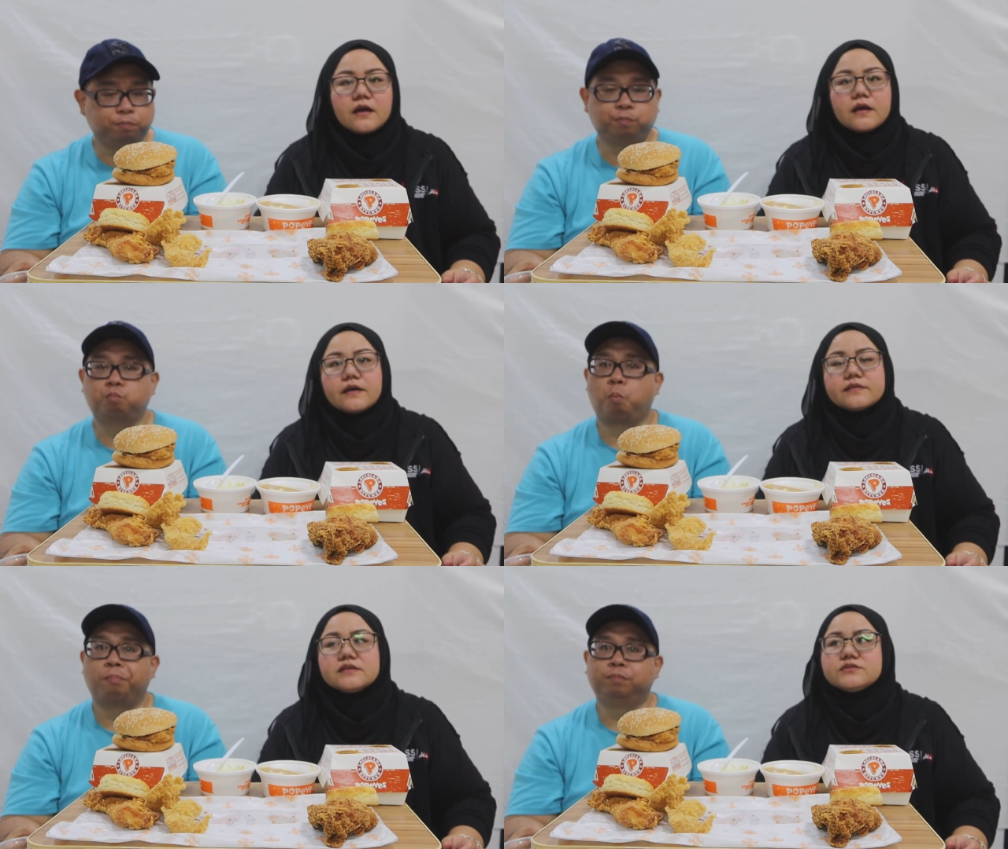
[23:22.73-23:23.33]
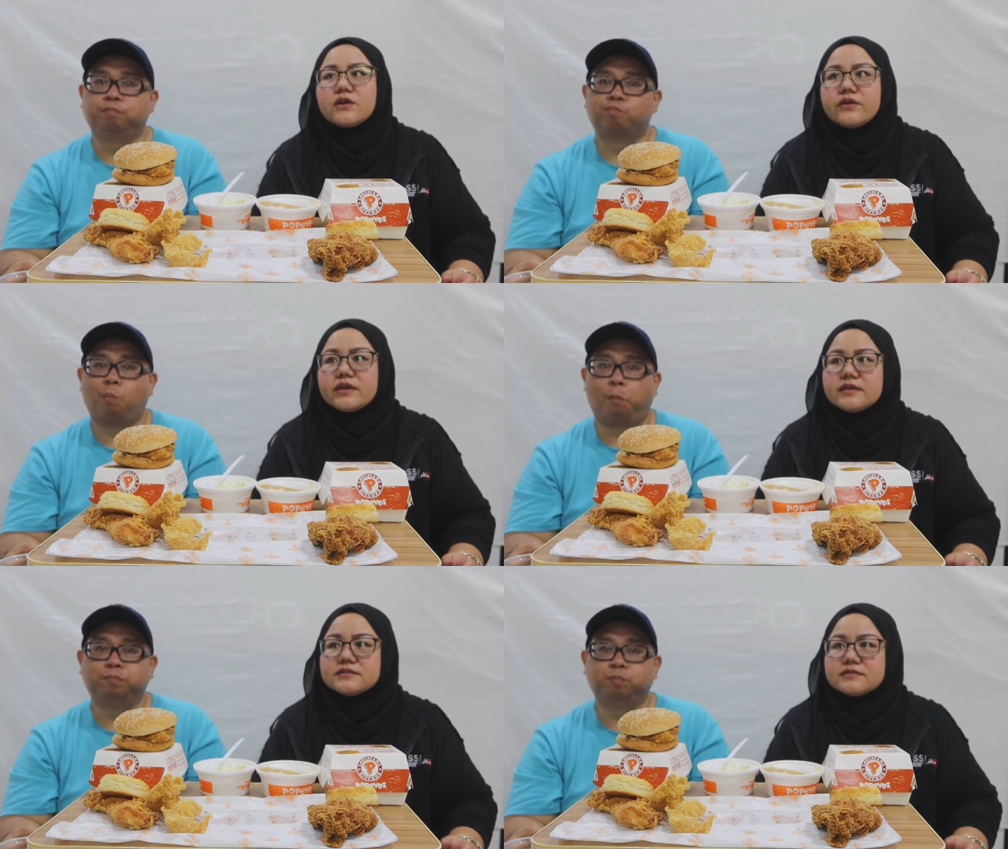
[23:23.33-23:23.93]
Speaker 1: uh, this story
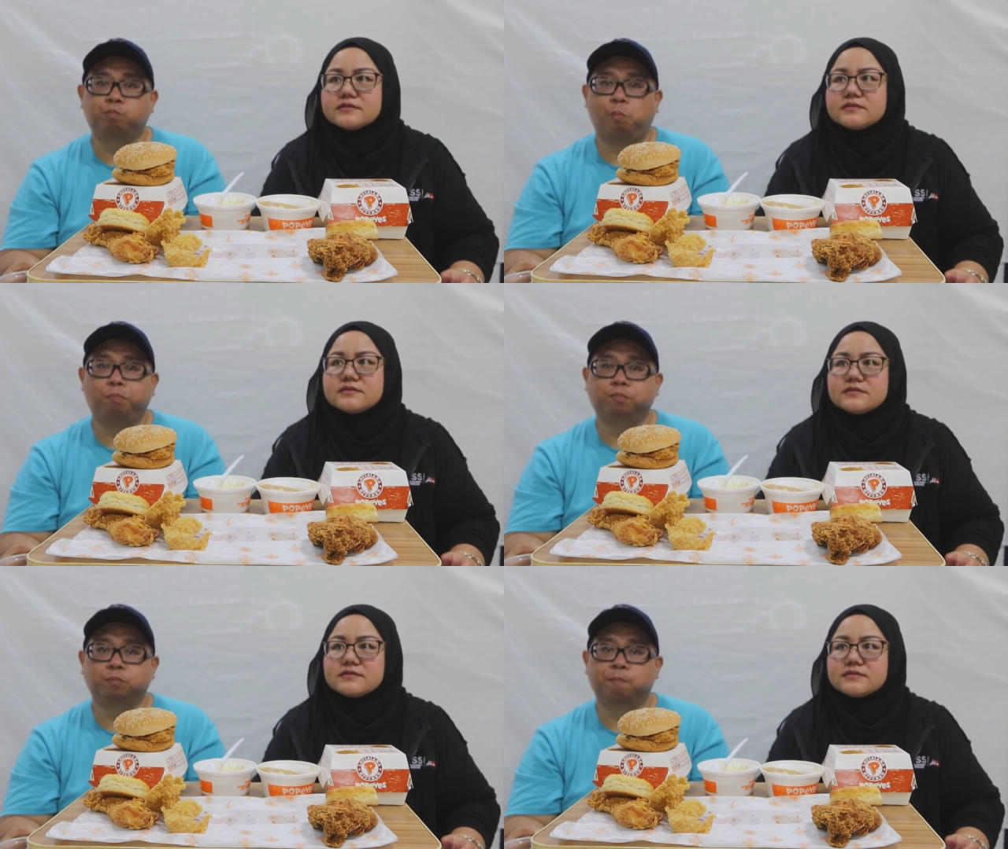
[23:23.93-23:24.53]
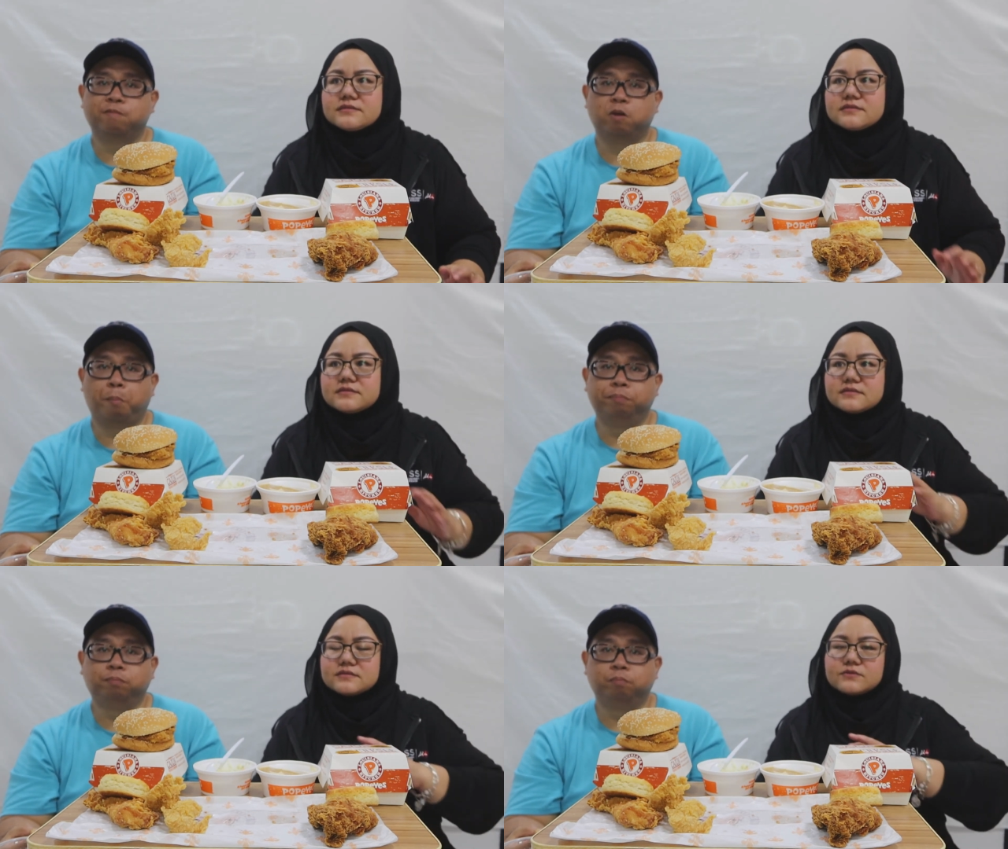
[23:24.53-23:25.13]

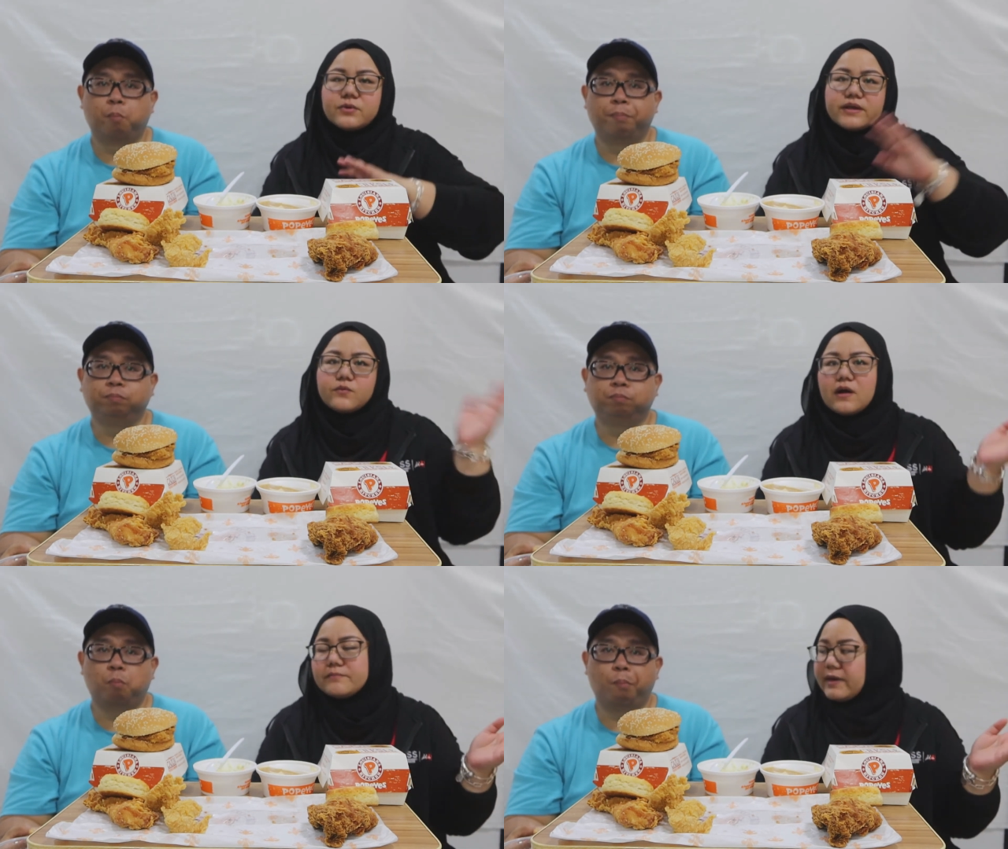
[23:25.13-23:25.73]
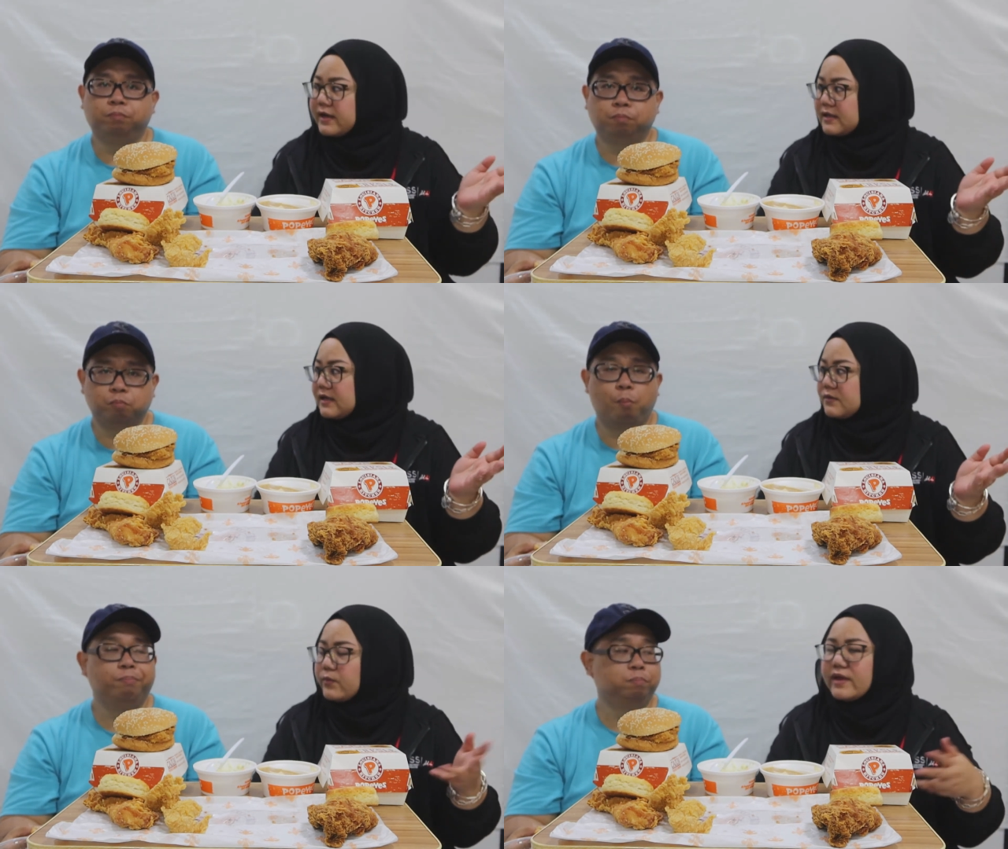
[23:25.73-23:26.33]
is quite a while back, uh,
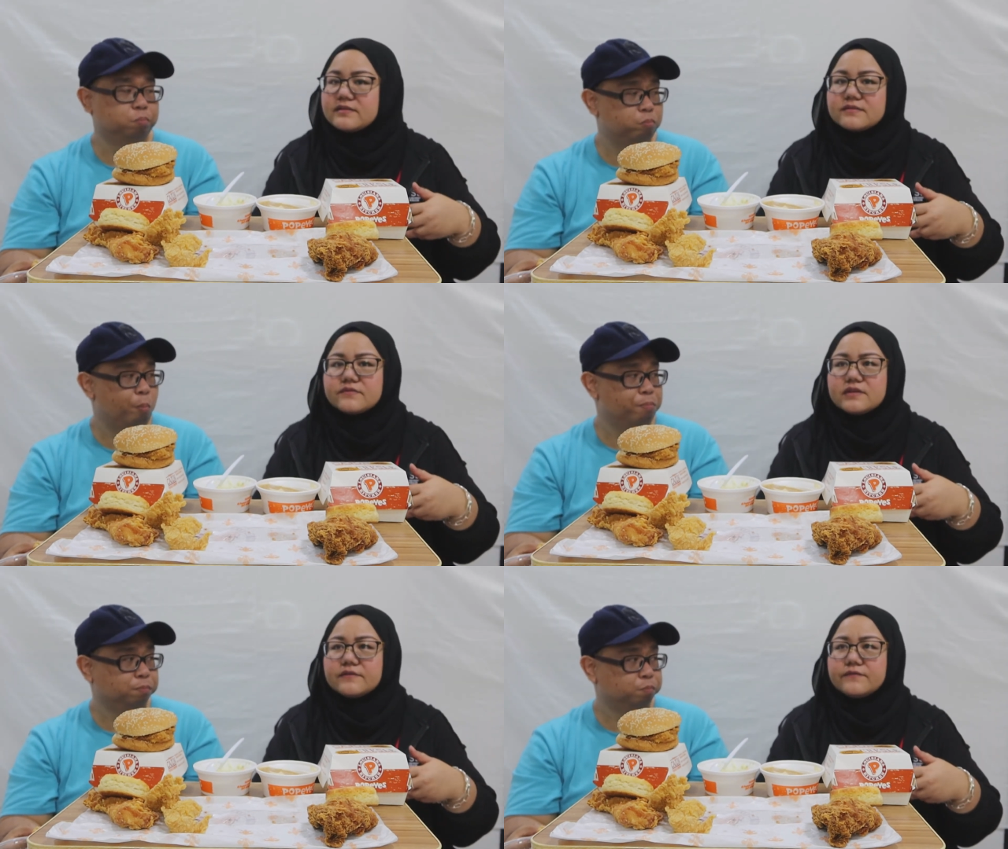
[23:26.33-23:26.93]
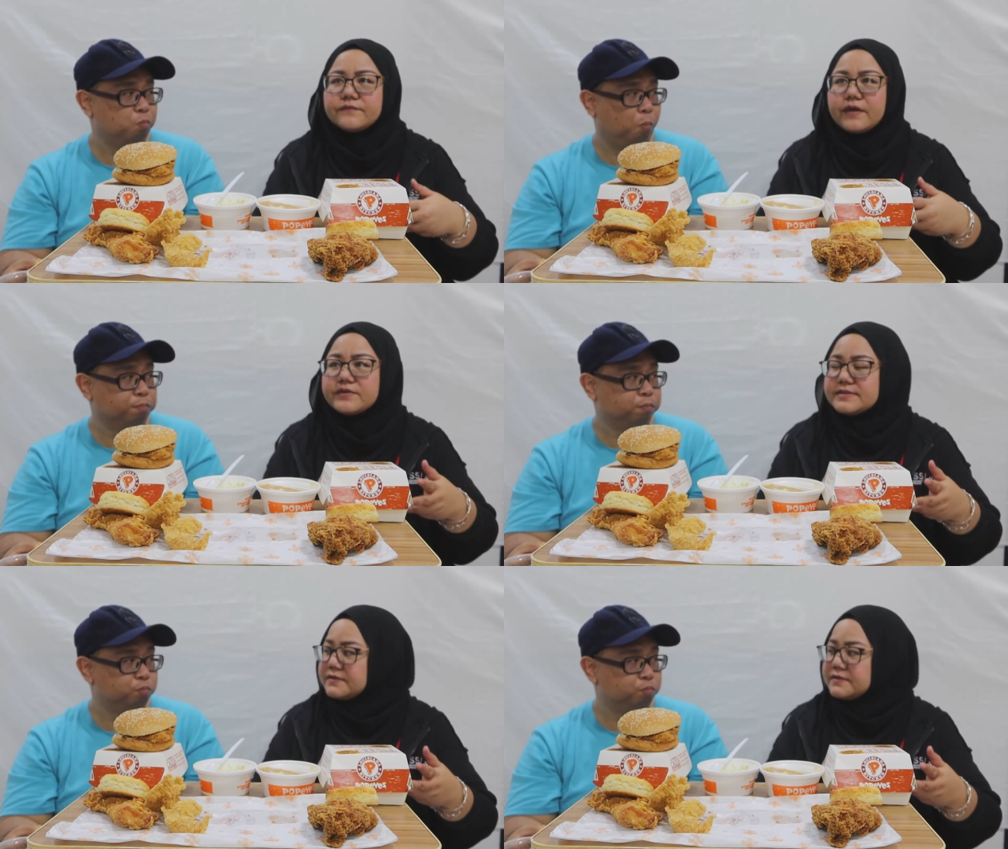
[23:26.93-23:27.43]
mm-hmm. when the ferry